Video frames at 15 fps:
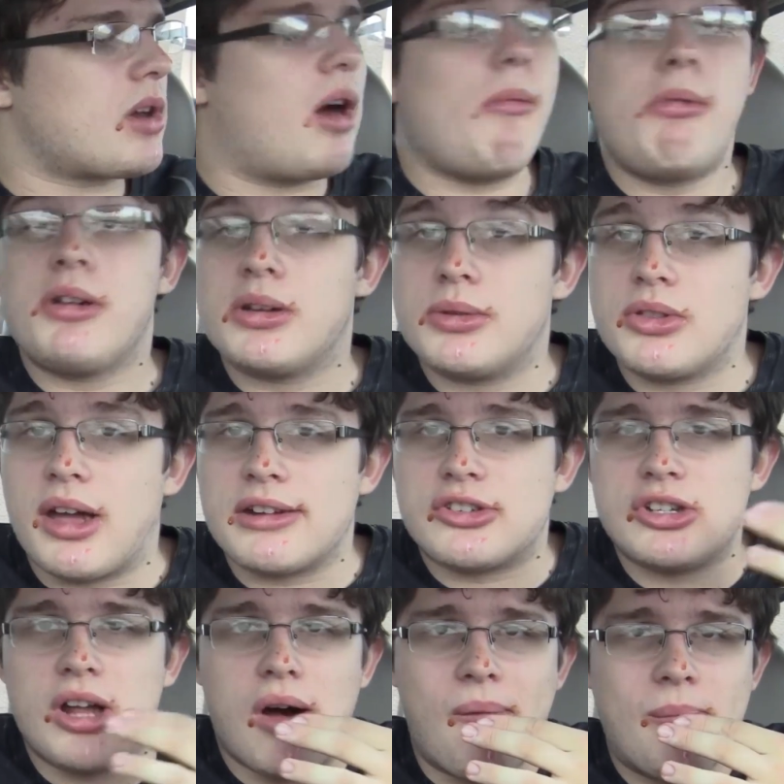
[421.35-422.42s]
I really would like
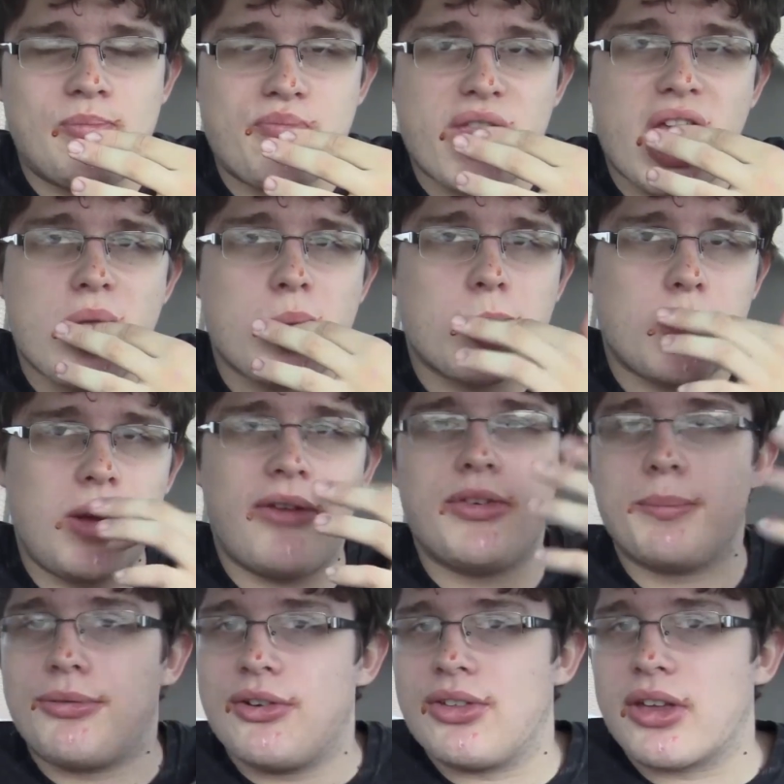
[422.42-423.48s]
to know if
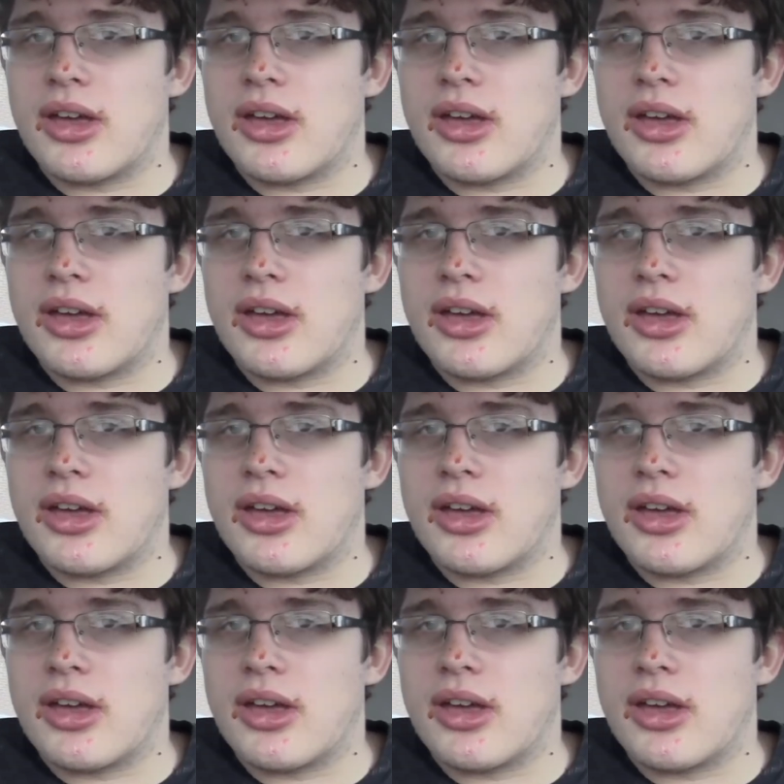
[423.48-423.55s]
you prefer